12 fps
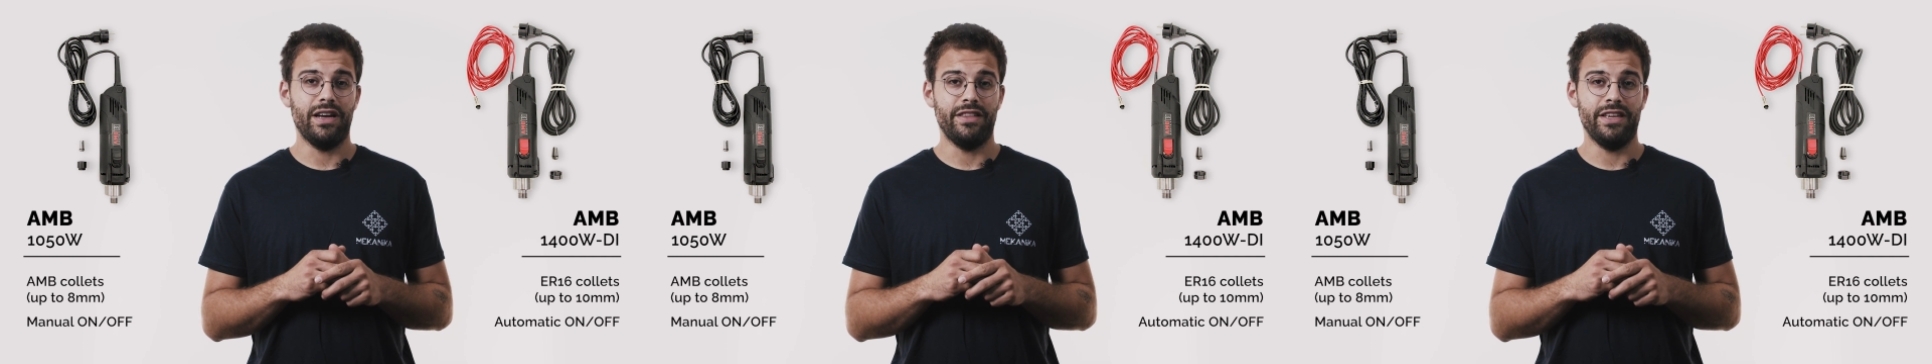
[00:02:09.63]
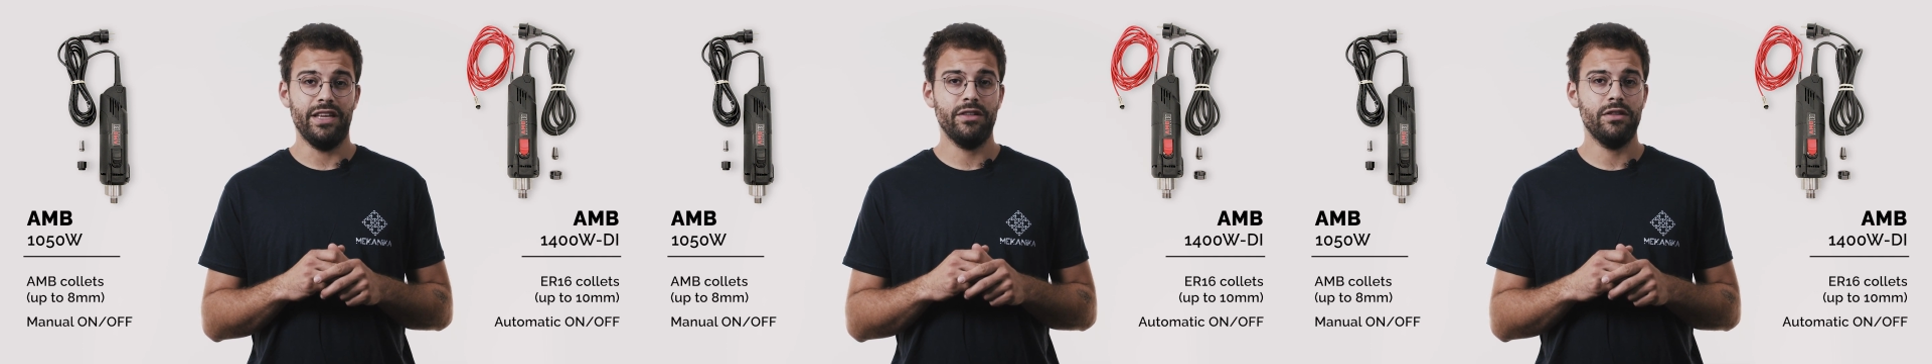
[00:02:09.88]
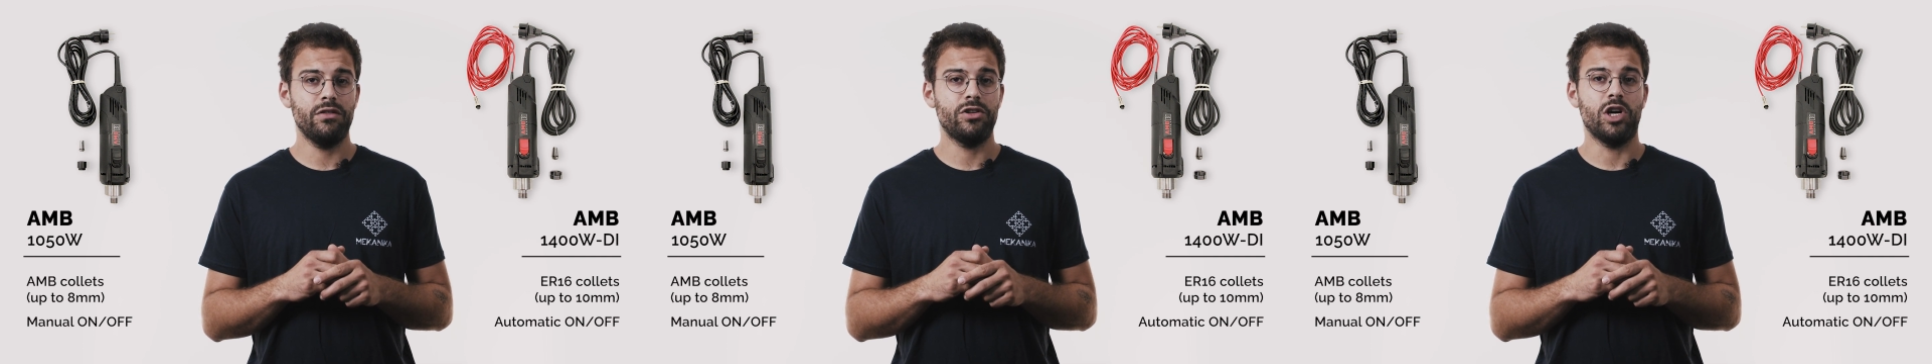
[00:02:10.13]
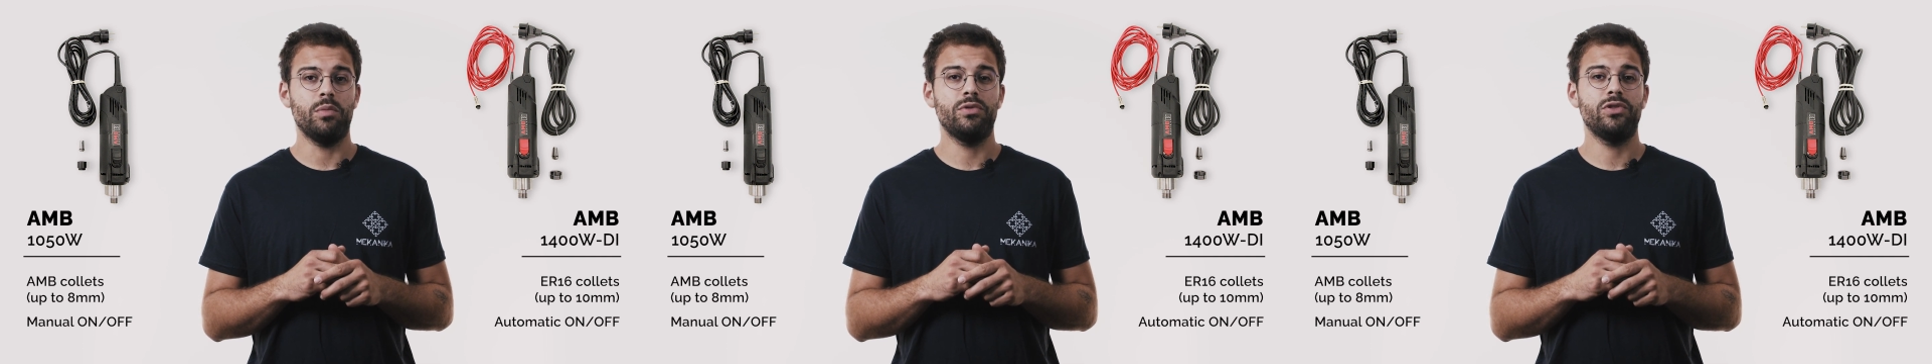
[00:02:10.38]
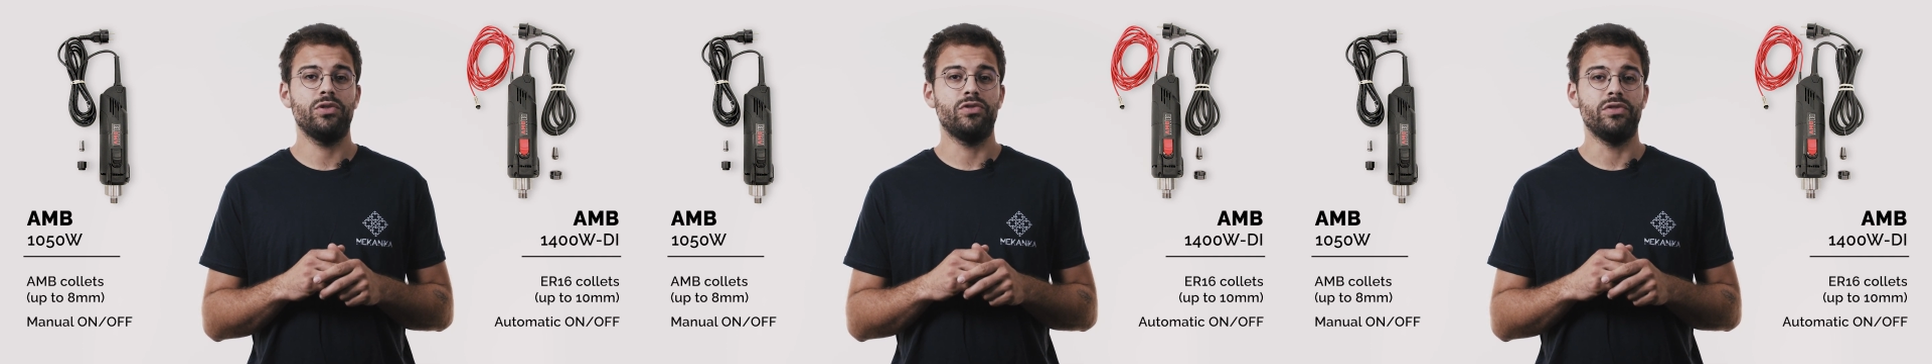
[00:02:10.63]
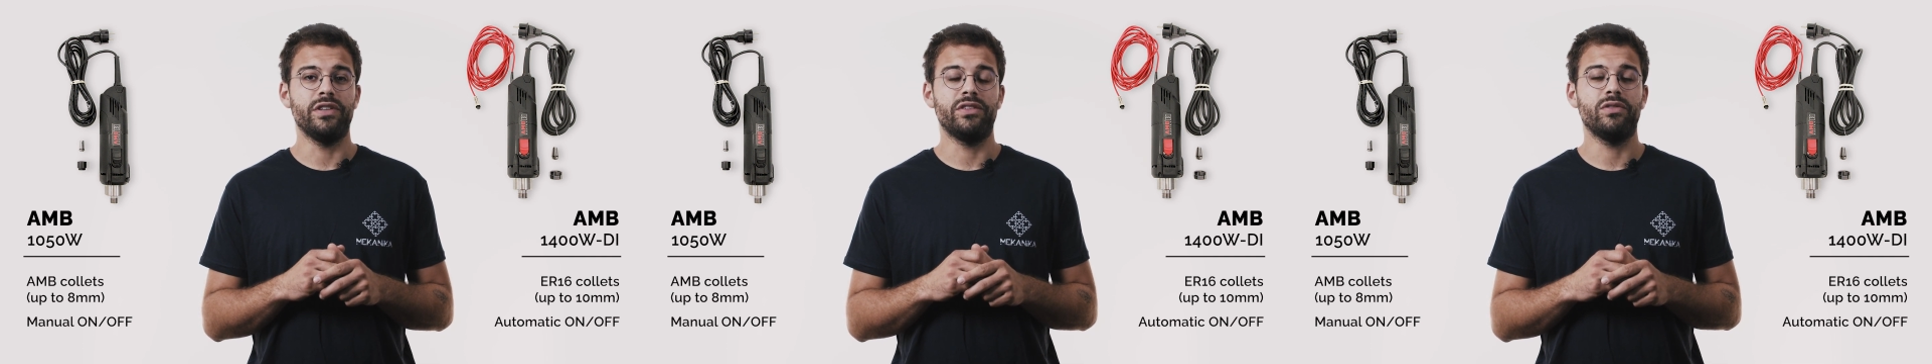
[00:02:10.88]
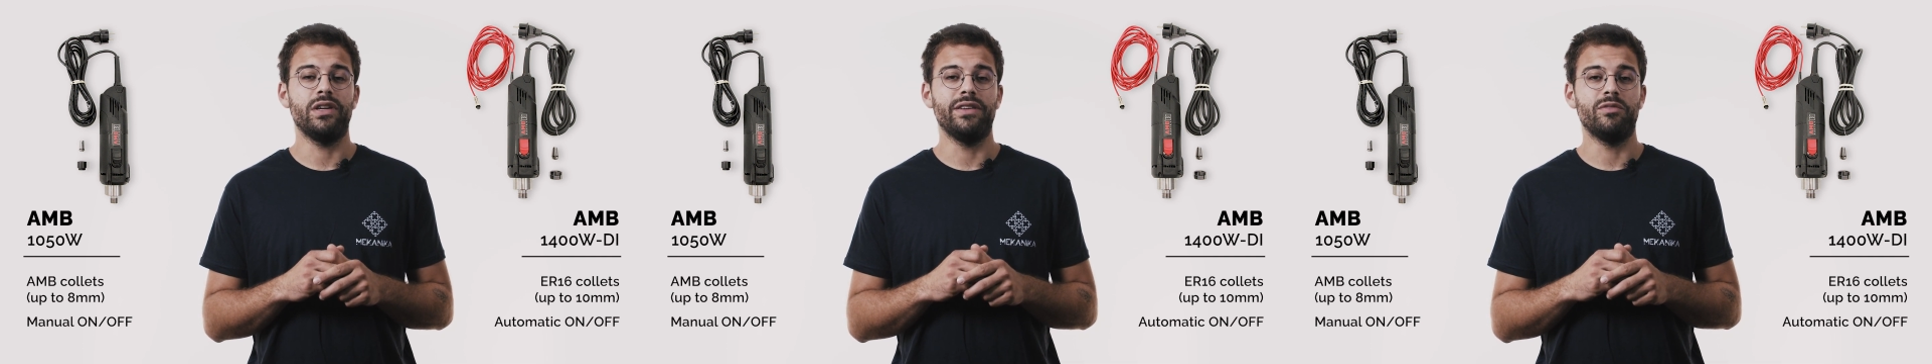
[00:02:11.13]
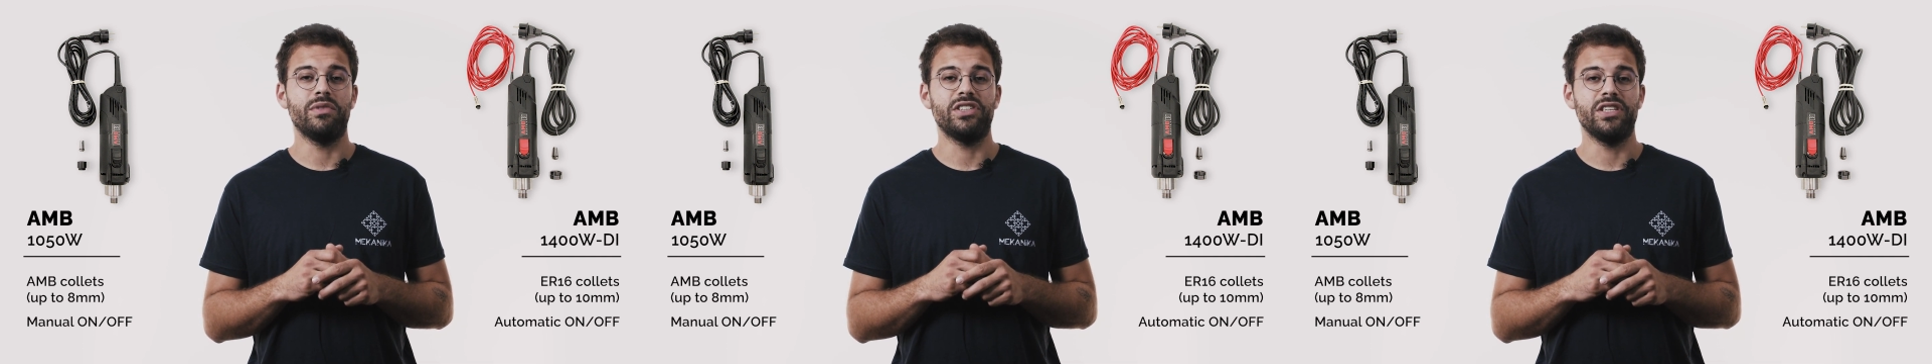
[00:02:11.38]
at the end of the job should you need to
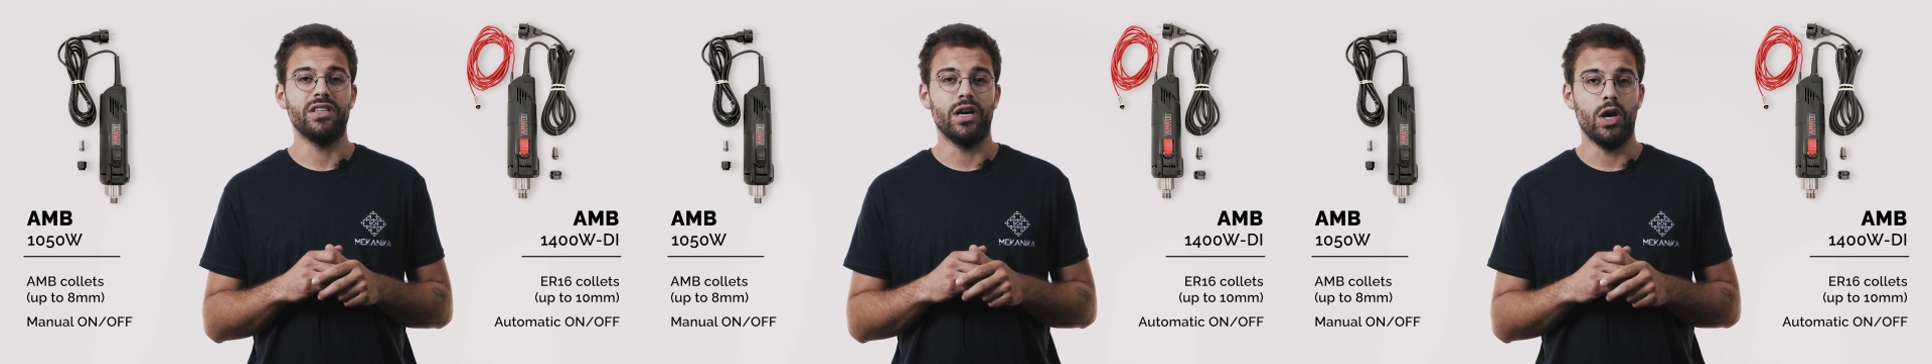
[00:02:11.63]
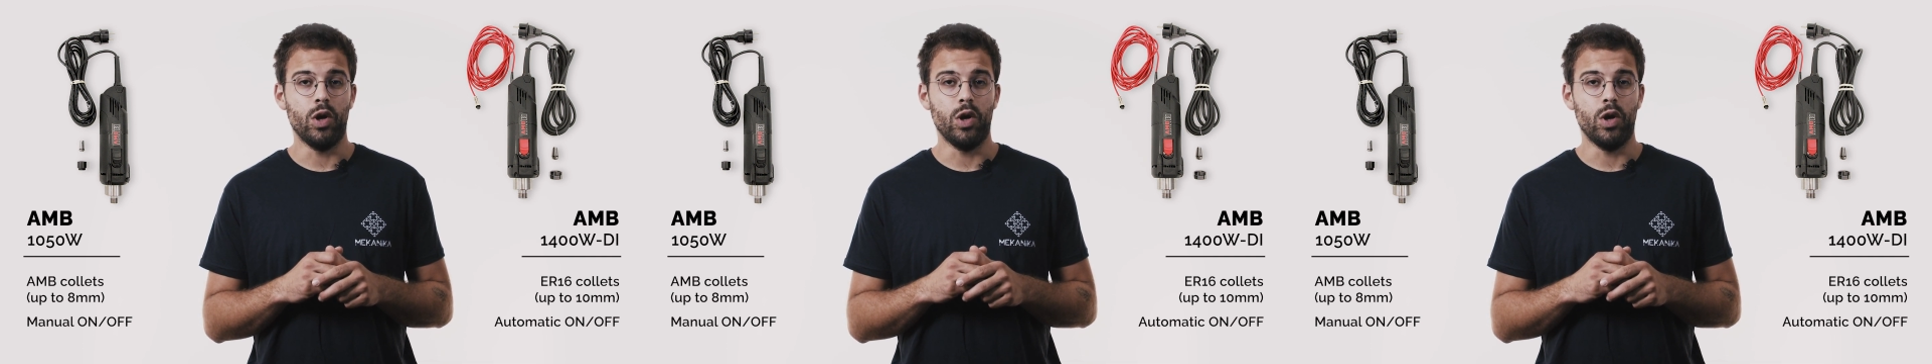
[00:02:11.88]
leave the machine